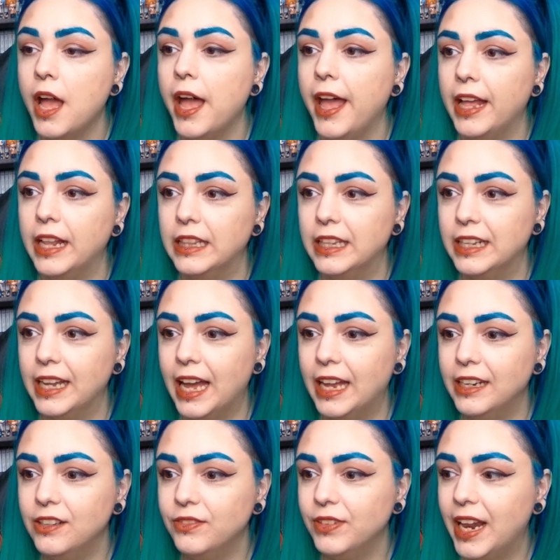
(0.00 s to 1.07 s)
They
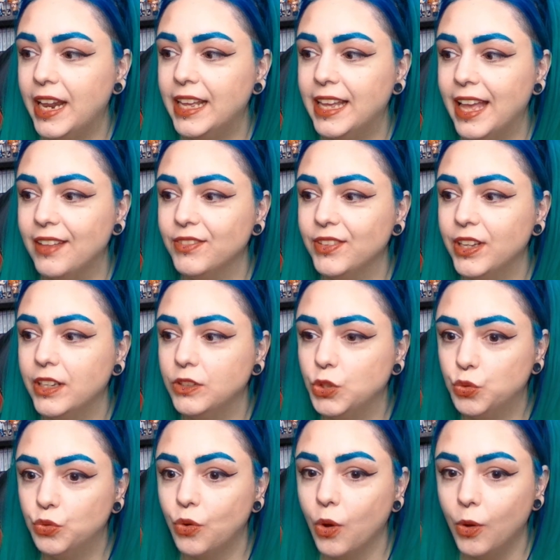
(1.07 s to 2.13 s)
kind of like gave her
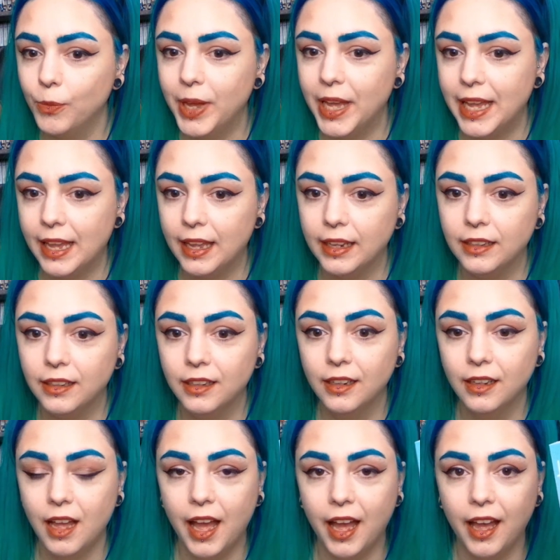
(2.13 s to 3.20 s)
trauma in
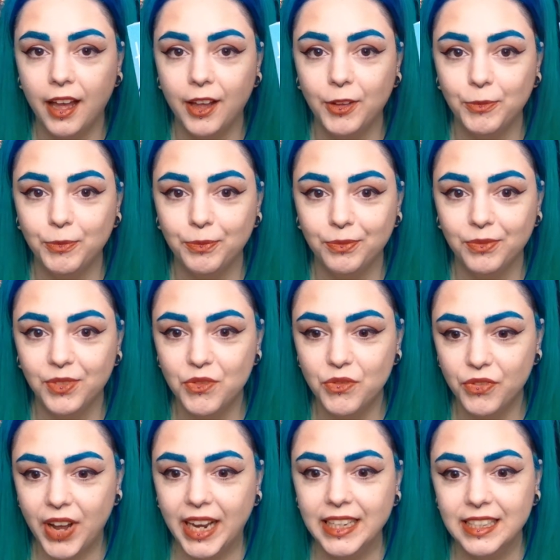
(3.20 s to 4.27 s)

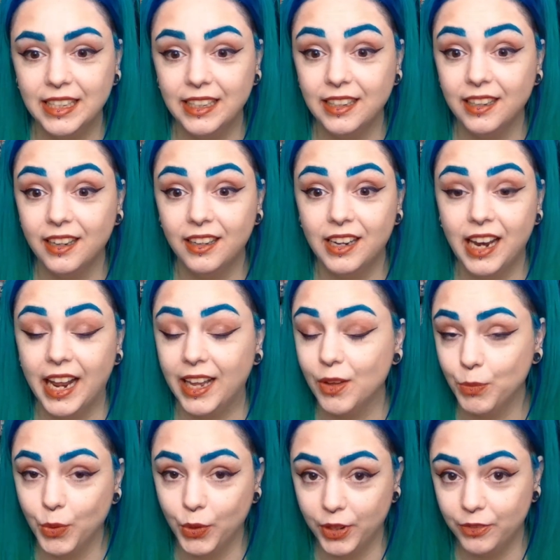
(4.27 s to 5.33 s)
finding like a
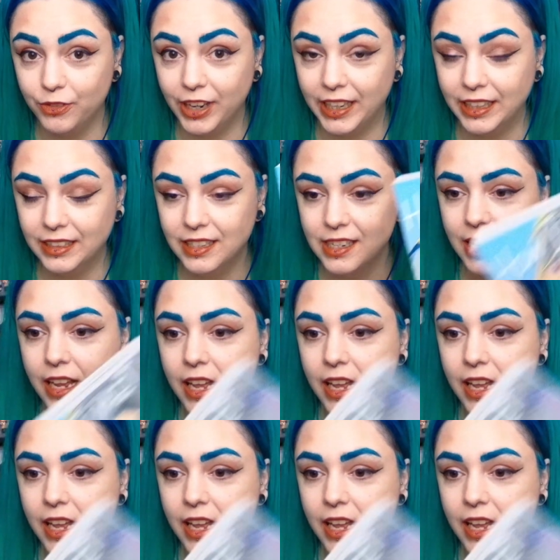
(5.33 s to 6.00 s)
boyfriend.